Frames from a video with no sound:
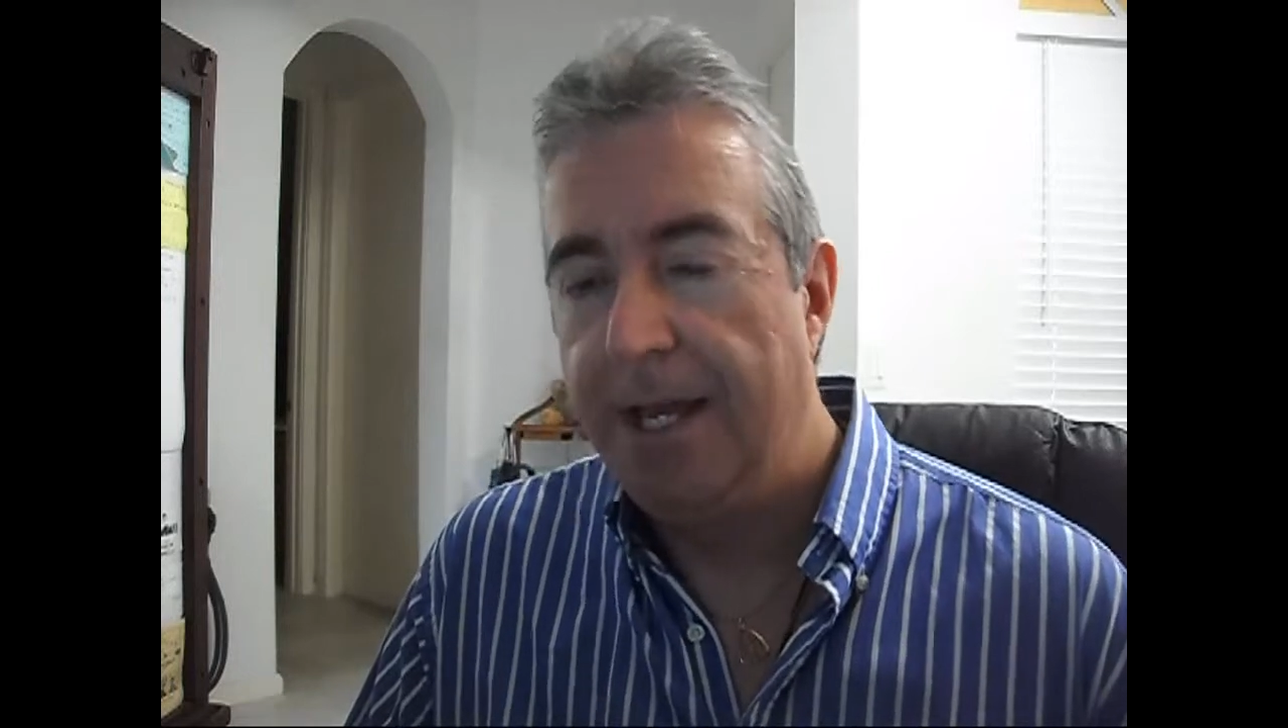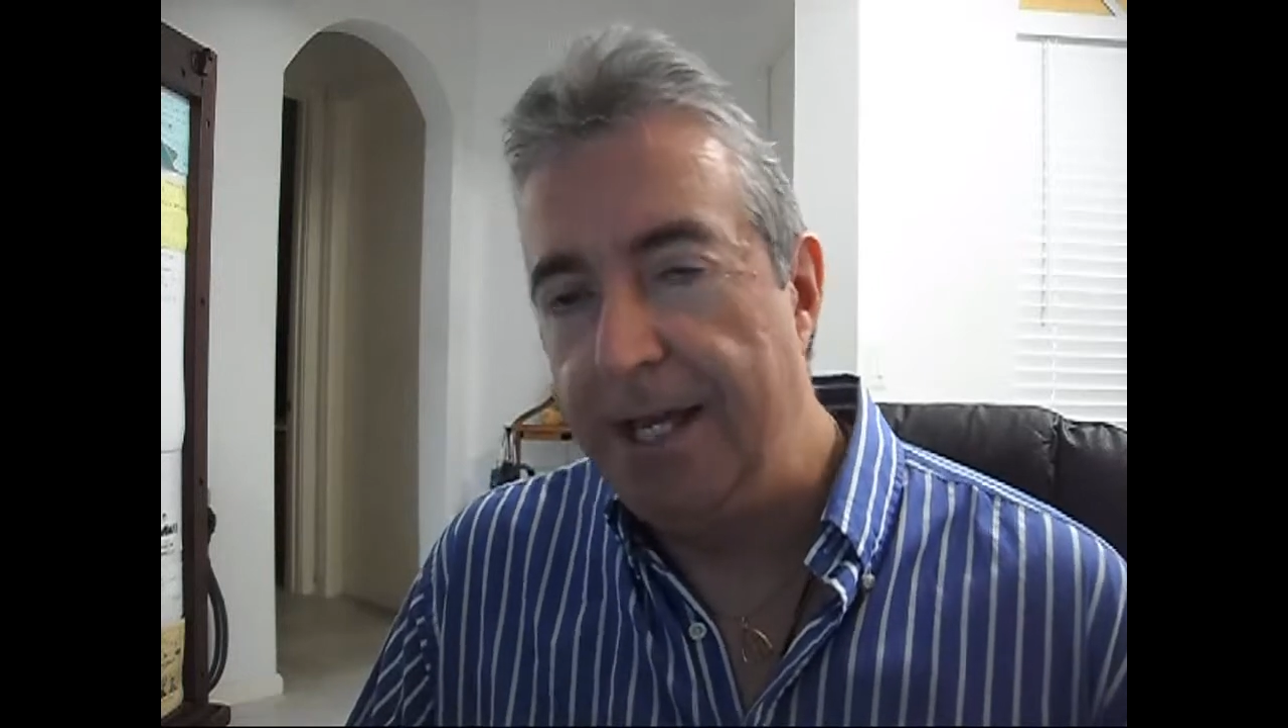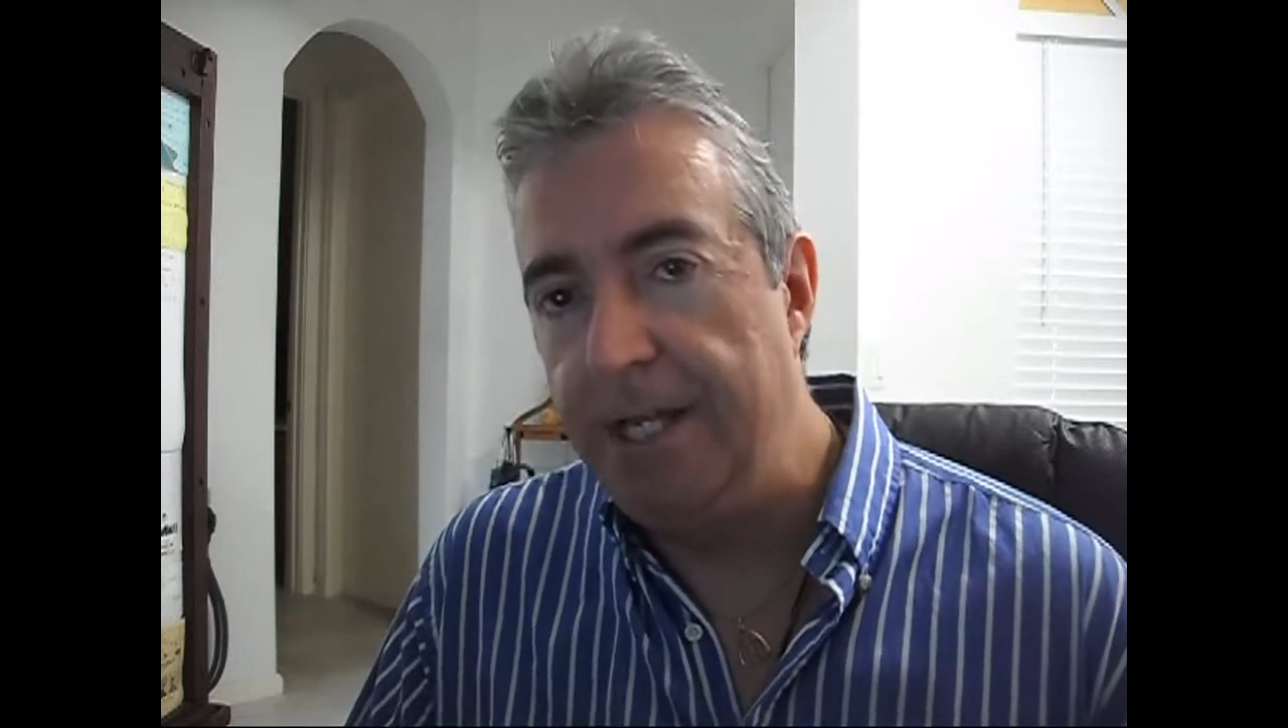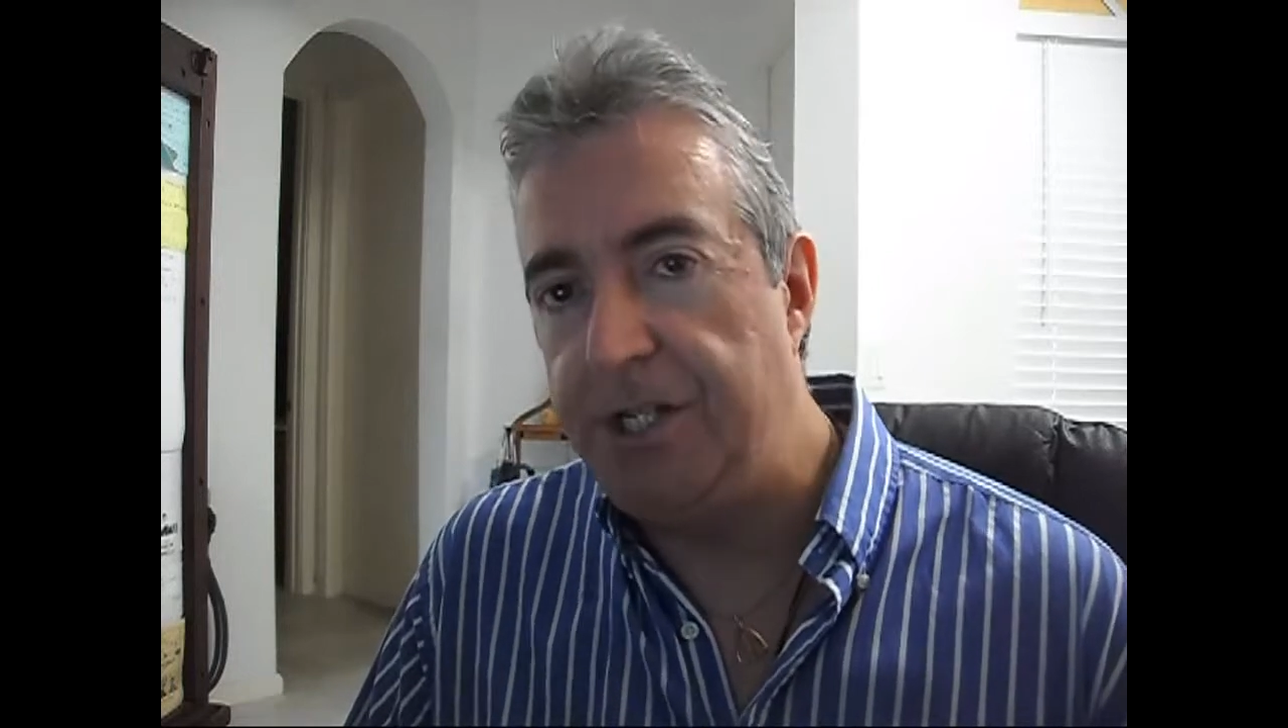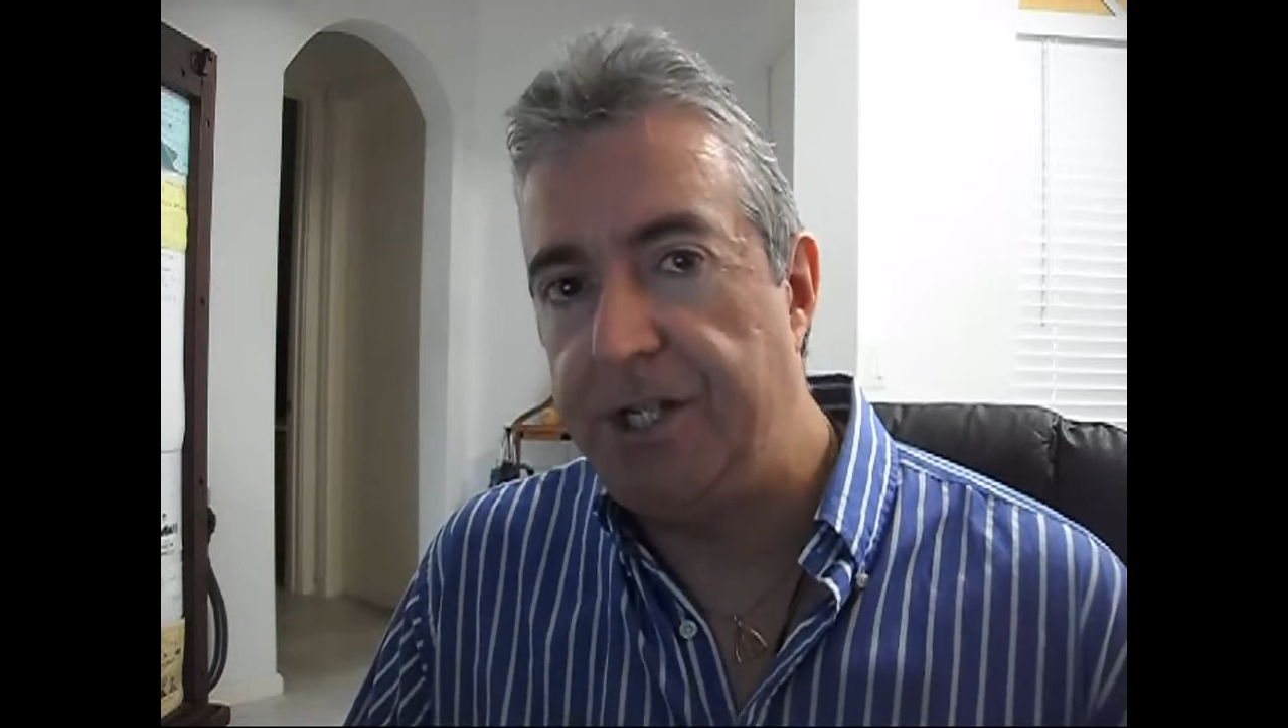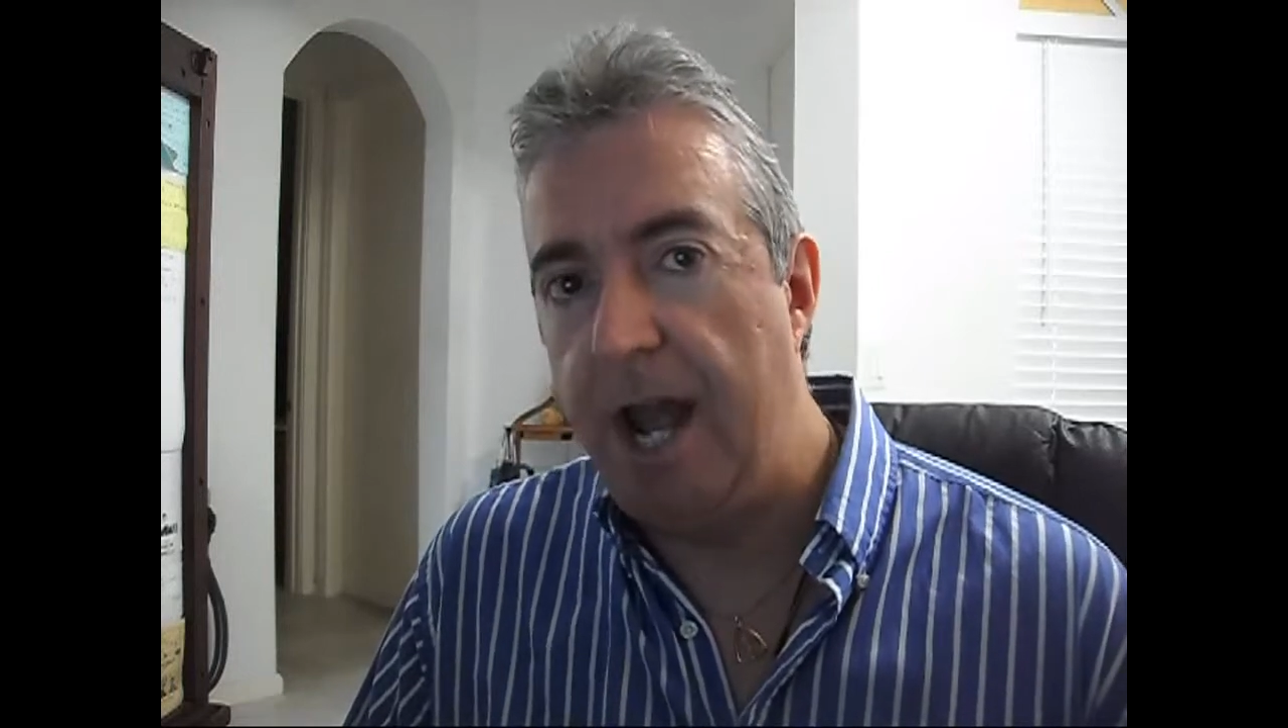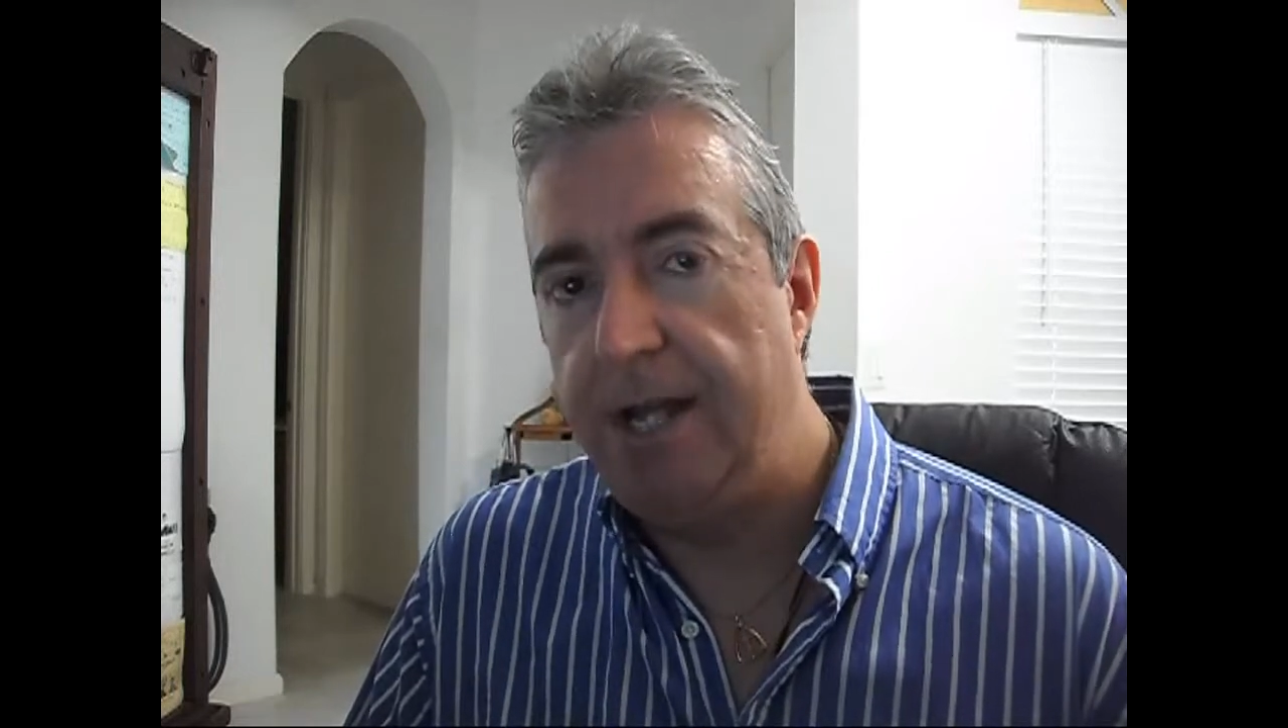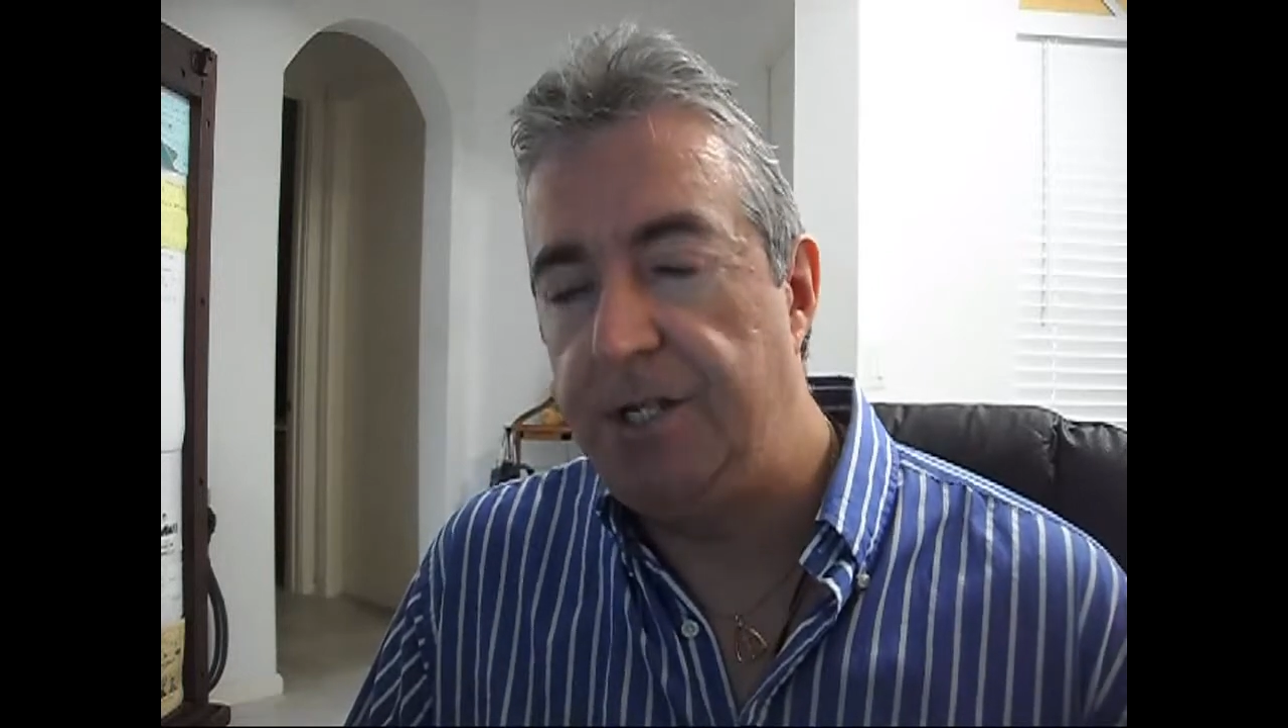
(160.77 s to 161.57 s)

each day.